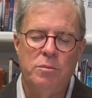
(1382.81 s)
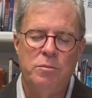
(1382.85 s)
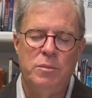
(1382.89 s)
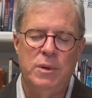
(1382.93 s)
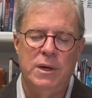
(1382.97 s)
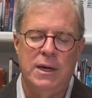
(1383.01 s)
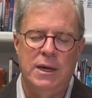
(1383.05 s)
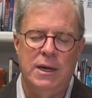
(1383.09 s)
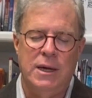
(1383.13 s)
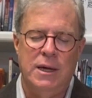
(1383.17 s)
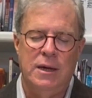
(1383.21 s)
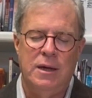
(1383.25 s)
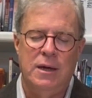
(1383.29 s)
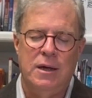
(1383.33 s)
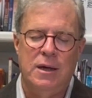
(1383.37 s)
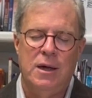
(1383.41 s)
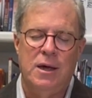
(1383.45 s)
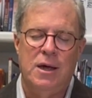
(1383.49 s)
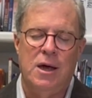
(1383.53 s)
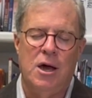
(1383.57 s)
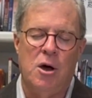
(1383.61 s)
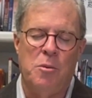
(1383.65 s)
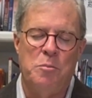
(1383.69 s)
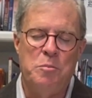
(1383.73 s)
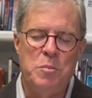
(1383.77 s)
be
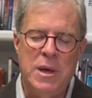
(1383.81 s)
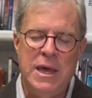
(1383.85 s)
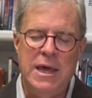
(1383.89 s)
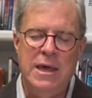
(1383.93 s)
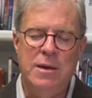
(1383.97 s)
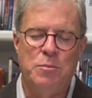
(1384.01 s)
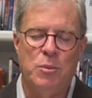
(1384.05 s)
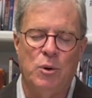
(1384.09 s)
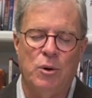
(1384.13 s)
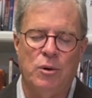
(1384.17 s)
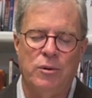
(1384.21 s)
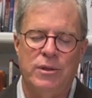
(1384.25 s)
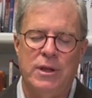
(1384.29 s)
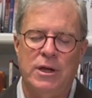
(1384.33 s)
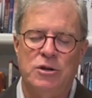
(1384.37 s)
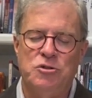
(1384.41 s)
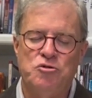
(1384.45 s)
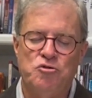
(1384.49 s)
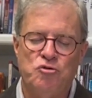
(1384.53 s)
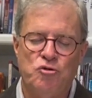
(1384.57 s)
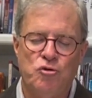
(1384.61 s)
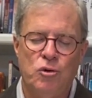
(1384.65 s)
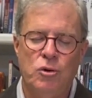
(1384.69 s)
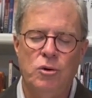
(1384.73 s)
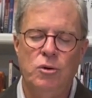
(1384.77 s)
a people that
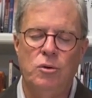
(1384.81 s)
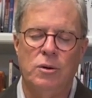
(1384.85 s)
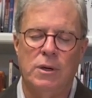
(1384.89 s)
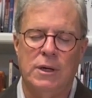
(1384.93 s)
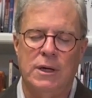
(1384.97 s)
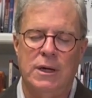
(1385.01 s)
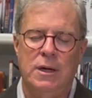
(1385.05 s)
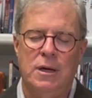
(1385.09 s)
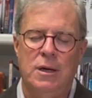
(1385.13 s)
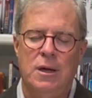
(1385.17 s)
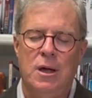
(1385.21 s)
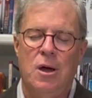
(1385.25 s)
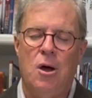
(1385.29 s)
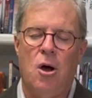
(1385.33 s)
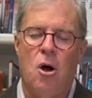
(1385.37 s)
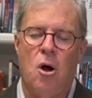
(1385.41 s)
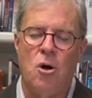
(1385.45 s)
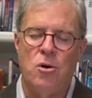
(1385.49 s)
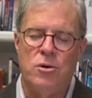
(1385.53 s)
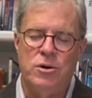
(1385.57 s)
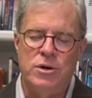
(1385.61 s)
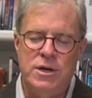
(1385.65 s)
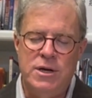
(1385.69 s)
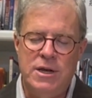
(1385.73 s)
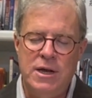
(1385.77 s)
truly
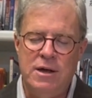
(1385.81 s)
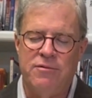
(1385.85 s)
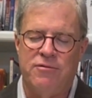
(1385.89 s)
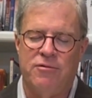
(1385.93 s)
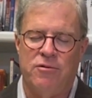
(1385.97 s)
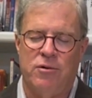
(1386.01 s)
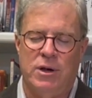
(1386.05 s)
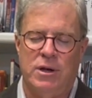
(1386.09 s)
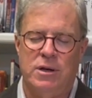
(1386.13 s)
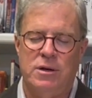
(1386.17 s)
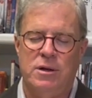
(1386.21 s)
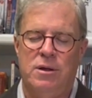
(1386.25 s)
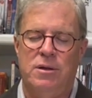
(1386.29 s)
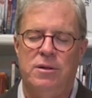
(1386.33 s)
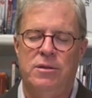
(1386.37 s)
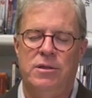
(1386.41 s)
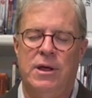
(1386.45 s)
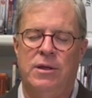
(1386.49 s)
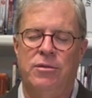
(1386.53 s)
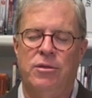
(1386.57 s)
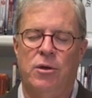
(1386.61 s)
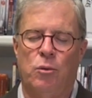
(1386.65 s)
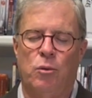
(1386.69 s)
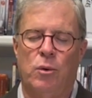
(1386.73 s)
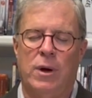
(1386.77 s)
are different
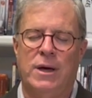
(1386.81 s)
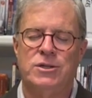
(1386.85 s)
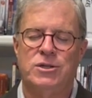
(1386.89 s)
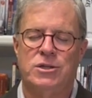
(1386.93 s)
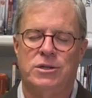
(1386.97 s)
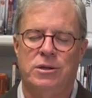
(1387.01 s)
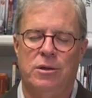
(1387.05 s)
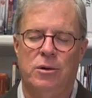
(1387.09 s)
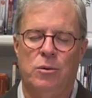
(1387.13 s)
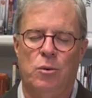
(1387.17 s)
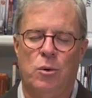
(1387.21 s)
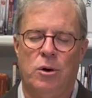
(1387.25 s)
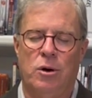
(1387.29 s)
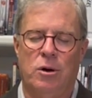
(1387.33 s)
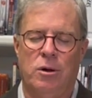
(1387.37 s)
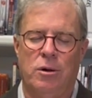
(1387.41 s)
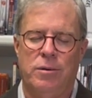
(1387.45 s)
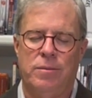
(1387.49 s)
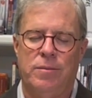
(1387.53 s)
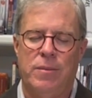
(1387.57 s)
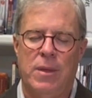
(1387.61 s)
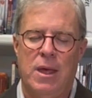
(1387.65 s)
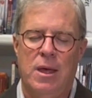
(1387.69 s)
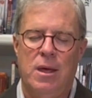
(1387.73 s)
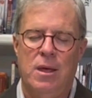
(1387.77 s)
than the rest of the world.
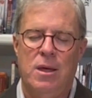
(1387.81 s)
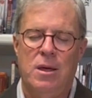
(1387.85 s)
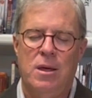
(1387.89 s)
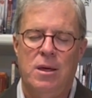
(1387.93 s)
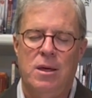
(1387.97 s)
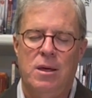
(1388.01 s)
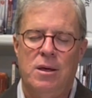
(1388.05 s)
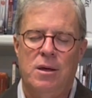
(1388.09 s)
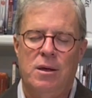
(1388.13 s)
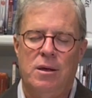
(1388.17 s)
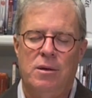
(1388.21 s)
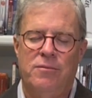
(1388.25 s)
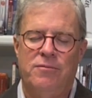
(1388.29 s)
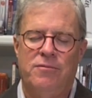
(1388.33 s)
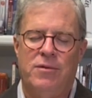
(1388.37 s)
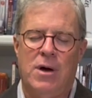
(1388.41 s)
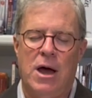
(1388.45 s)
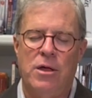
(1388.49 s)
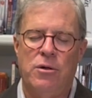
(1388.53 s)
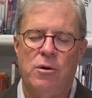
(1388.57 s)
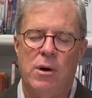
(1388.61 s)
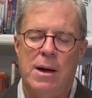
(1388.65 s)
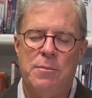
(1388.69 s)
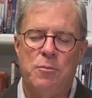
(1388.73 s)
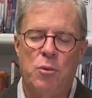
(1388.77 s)

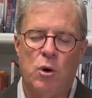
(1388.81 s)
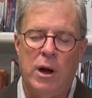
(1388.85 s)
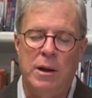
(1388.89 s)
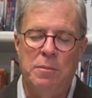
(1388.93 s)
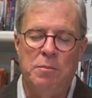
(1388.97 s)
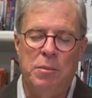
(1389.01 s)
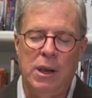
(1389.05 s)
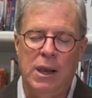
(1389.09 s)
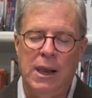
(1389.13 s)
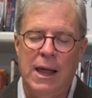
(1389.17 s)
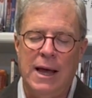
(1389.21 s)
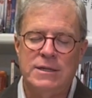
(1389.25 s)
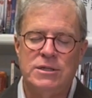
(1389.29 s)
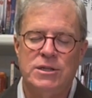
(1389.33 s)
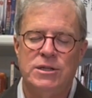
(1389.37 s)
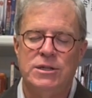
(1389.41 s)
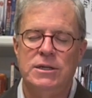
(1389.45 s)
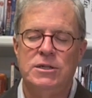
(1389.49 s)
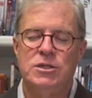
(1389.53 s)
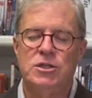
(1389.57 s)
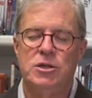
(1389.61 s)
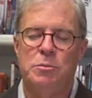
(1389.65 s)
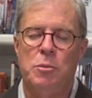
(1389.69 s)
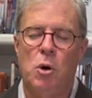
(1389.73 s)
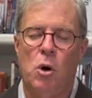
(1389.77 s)
Father, I pray
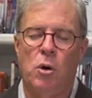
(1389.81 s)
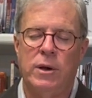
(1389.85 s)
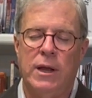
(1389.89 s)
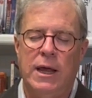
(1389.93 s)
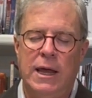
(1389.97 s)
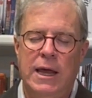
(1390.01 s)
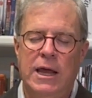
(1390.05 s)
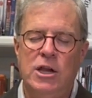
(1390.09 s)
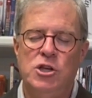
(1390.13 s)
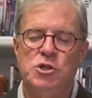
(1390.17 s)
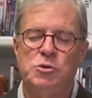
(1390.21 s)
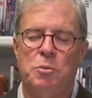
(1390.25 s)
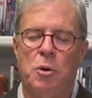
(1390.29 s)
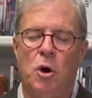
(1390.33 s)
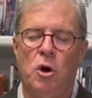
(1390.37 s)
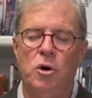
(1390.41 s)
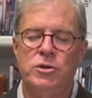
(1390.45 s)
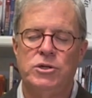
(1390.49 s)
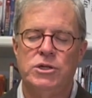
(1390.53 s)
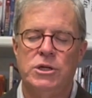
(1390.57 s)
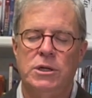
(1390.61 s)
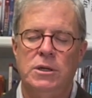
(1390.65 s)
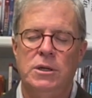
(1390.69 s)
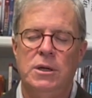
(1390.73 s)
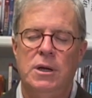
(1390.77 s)
blessings upon each
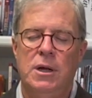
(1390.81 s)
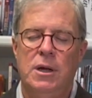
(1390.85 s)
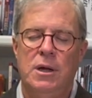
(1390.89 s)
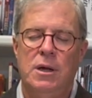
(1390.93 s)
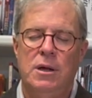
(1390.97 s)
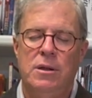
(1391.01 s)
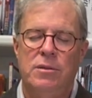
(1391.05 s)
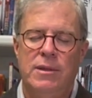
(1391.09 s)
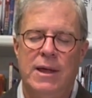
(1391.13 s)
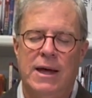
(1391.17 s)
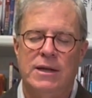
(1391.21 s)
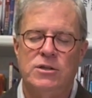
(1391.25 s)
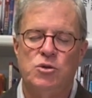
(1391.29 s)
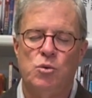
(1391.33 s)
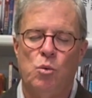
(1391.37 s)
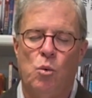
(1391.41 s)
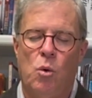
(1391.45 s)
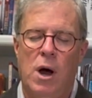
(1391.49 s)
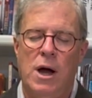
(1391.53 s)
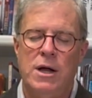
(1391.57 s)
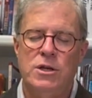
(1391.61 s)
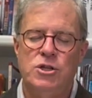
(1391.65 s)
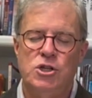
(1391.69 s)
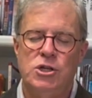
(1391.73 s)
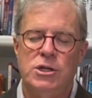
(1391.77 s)
person that's
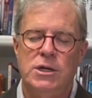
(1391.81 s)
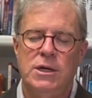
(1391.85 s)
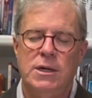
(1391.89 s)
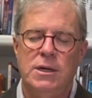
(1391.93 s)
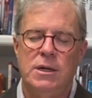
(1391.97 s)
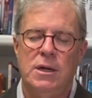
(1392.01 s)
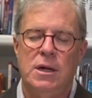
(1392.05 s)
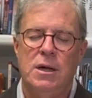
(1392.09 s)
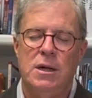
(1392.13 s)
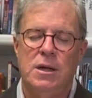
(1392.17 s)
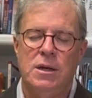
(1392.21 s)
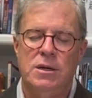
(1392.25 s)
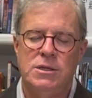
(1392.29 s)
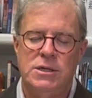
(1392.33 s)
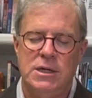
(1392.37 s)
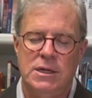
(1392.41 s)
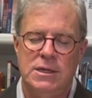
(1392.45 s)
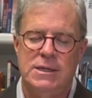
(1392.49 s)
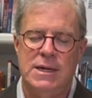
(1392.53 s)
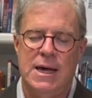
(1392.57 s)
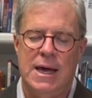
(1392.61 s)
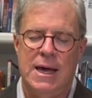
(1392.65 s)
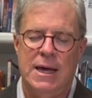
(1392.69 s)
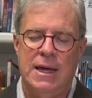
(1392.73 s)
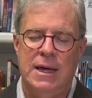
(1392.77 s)
watching
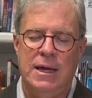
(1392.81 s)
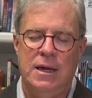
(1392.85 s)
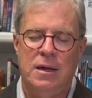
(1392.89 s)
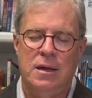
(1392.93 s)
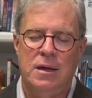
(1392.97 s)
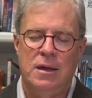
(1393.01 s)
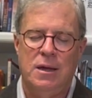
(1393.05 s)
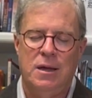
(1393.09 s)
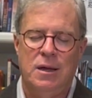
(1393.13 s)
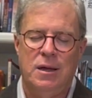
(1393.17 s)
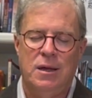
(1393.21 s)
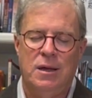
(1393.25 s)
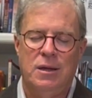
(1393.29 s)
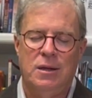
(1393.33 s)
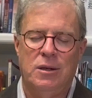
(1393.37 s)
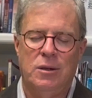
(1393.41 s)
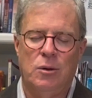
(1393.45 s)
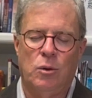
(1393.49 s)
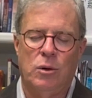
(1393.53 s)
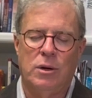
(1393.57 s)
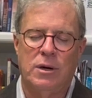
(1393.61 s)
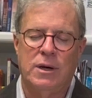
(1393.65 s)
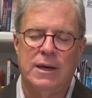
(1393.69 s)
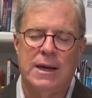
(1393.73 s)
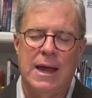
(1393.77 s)
today.
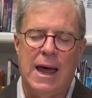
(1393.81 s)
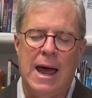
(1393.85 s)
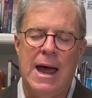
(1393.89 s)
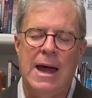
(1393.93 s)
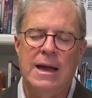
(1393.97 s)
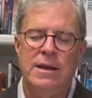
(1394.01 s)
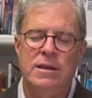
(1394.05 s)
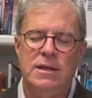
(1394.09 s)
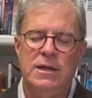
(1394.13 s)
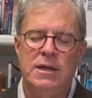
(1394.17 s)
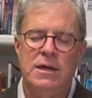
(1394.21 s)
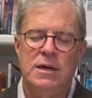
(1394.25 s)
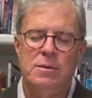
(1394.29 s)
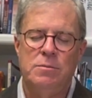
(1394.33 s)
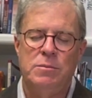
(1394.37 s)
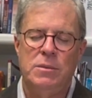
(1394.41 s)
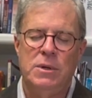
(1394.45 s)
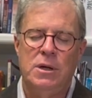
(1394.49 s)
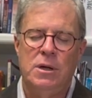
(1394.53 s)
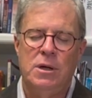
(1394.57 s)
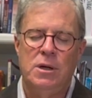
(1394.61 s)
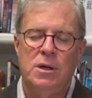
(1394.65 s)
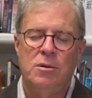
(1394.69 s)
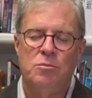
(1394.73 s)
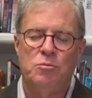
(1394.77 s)
Lord, guide them,
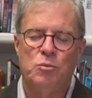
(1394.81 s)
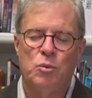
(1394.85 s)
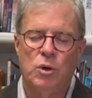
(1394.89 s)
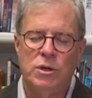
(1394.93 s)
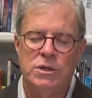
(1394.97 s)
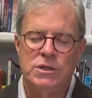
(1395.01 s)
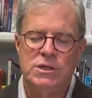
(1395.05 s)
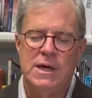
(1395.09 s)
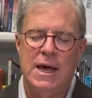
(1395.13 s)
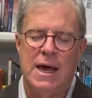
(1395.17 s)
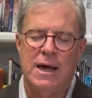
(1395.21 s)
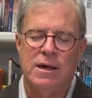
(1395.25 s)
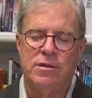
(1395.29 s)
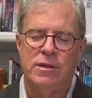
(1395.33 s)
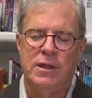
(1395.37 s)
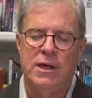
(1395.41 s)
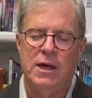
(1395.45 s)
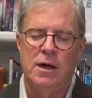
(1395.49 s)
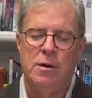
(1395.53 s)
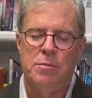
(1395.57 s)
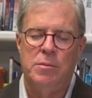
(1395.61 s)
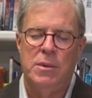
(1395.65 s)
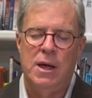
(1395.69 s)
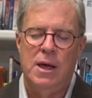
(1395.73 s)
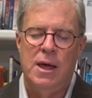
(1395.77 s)
protect
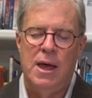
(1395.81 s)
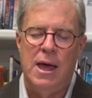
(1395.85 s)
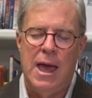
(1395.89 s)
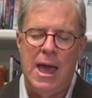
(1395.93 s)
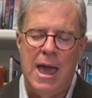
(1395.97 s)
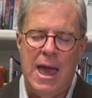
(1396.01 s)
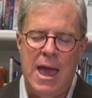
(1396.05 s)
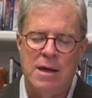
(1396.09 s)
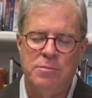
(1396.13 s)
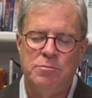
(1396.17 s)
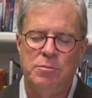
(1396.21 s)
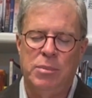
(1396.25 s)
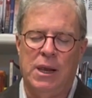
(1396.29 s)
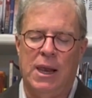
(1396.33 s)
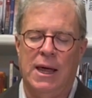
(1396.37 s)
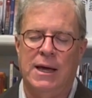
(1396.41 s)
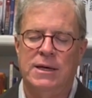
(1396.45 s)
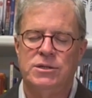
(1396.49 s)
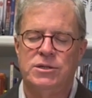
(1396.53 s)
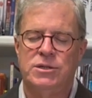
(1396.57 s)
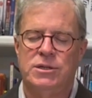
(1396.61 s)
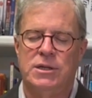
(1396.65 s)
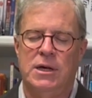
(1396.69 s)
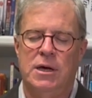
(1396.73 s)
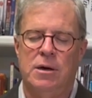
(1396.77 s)
them, and
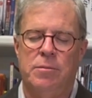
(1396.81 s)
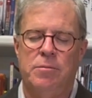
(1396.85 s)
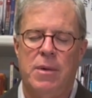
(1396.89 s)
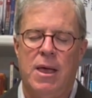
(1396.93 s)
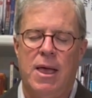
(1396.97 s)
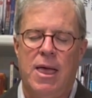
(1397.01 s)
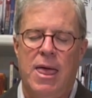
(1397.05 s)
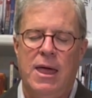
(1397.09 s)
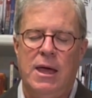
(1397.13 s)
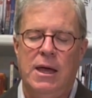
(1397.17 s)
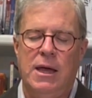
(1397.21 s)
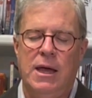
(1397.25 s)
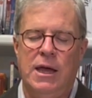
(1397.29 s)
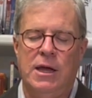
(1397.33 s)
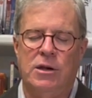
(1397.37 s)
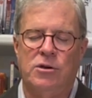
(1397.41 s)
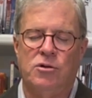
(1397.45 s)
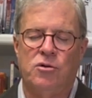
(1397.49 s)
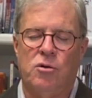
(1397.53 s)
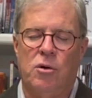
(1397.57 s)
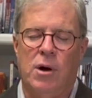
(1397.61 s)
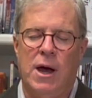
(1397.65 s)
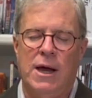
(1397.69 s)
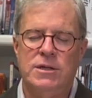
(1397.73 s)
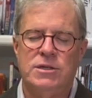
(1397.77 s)
bless them. In
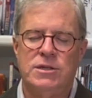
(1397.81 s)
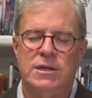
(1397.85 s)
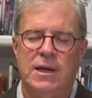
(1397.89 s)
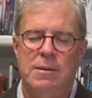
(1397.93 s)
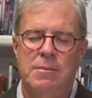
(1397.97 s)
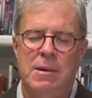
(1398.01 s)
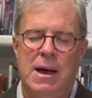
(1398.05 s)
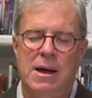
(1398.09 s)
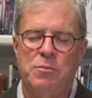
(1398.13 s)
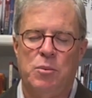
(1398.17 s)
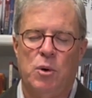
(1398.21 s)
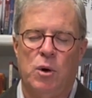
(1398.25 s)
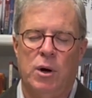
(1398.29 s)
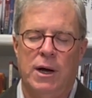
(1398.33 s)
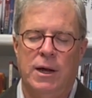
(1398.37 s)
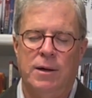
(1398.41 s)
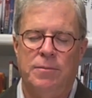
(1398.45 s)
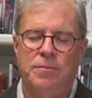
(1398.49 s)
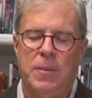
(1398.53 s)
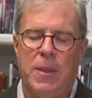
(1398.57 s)
Christ's name I pray.